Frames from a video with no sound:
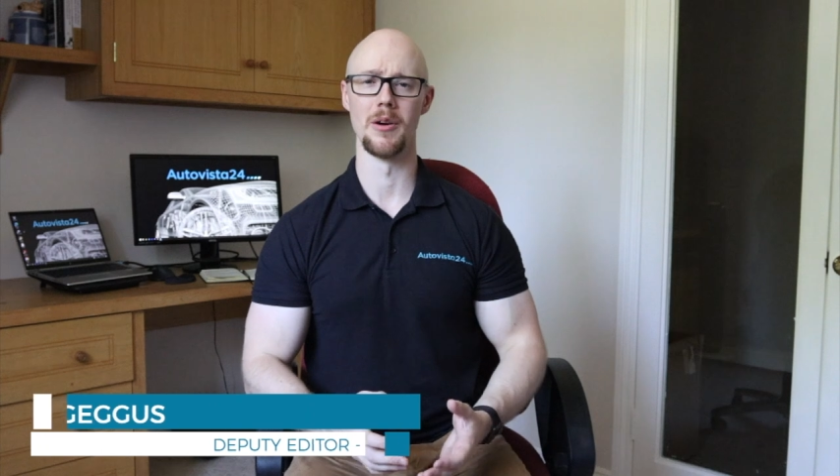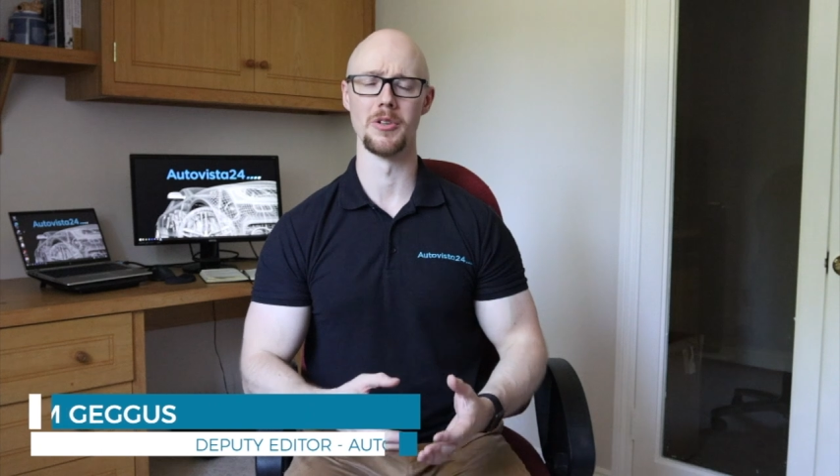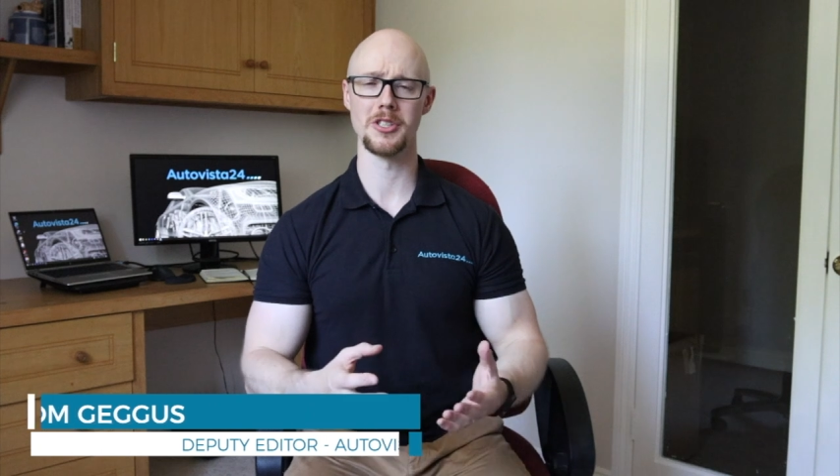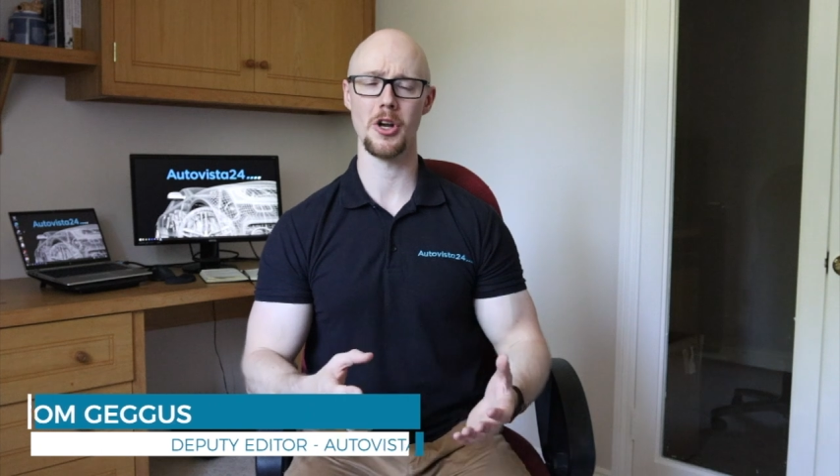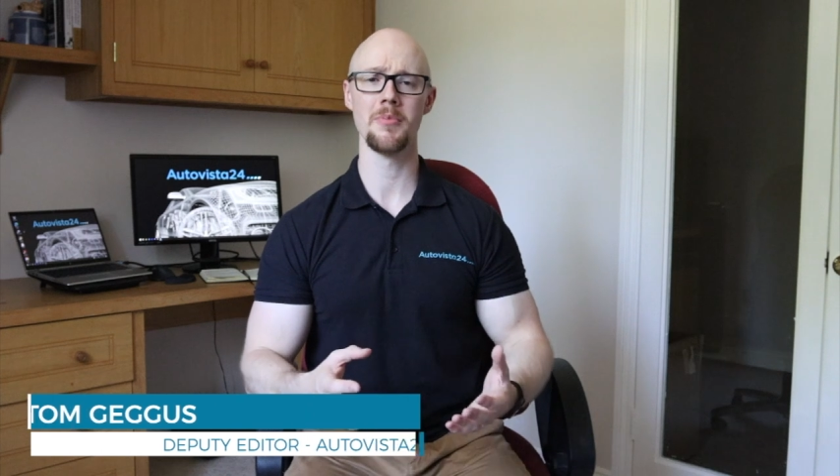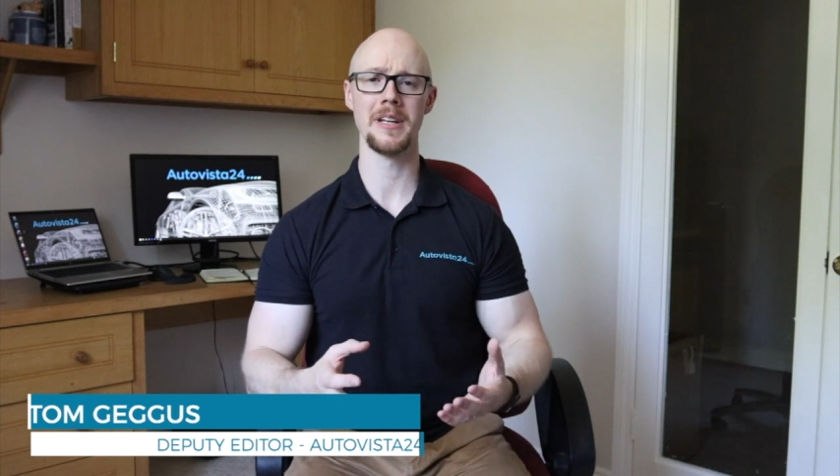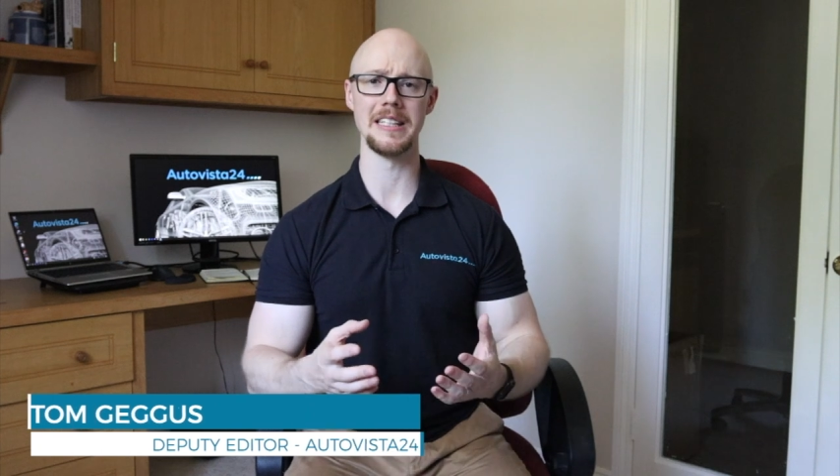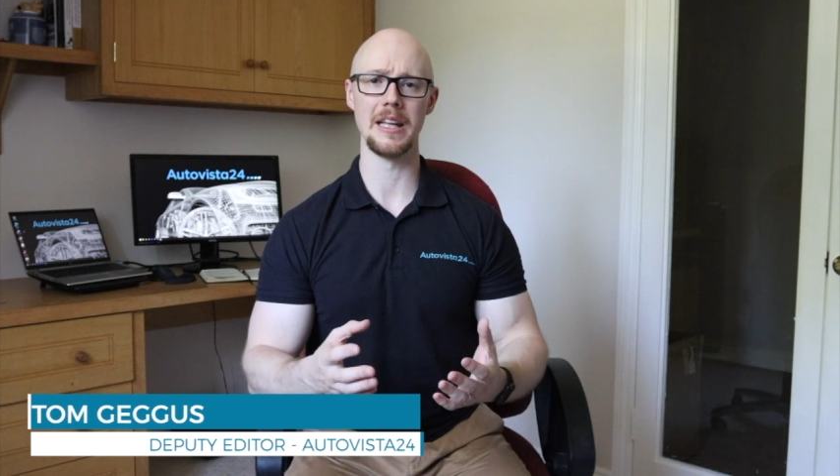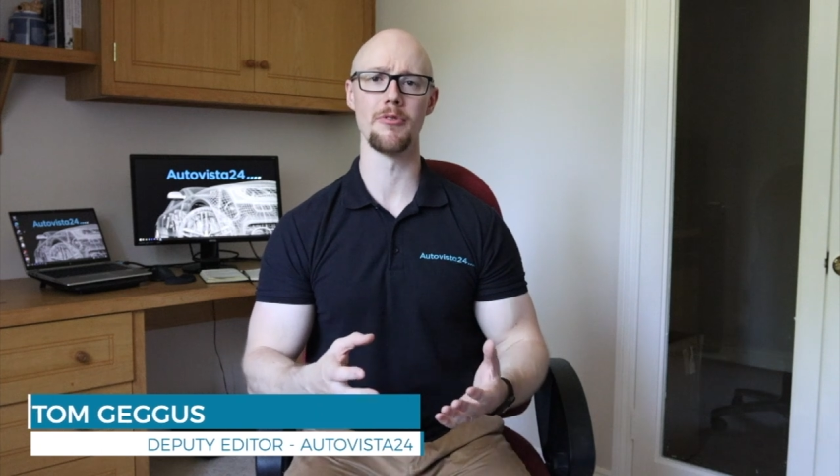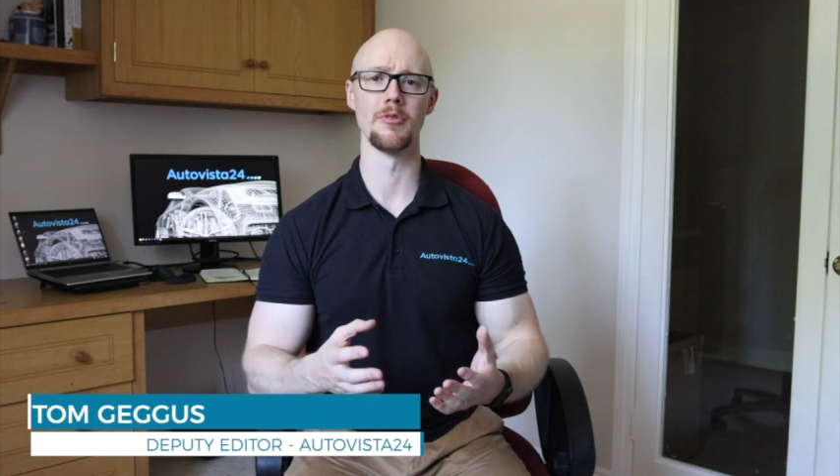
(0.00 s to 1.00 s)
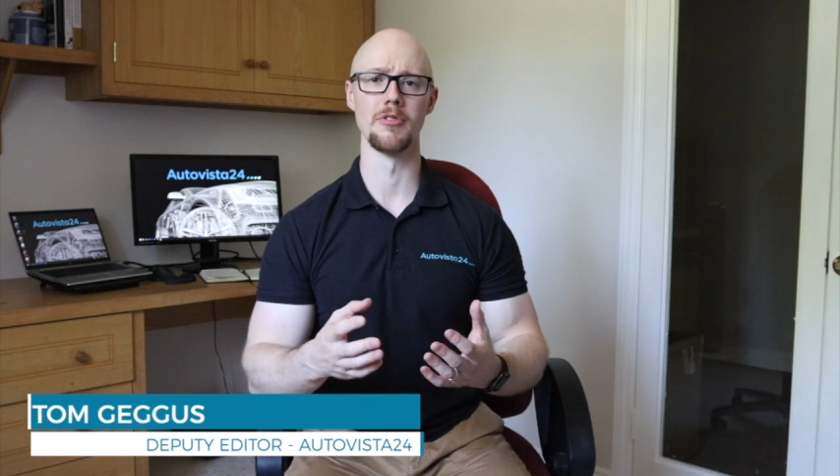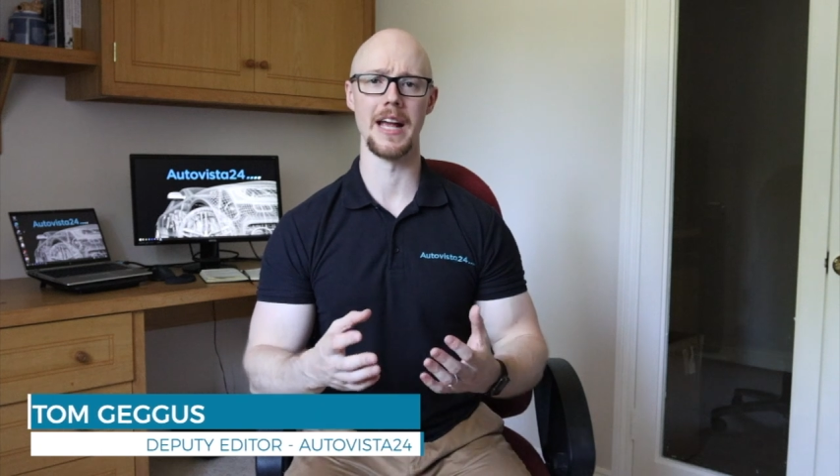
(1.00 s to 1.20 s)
there were so many different